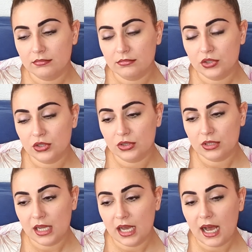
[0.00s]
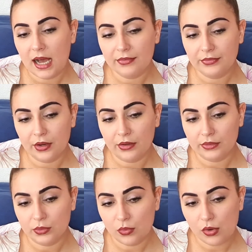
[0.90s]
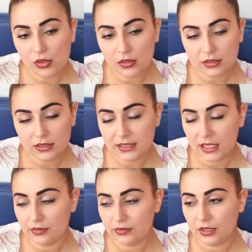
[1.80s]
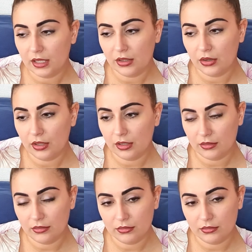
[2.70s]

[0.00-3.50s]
just half of the wall instead of the like going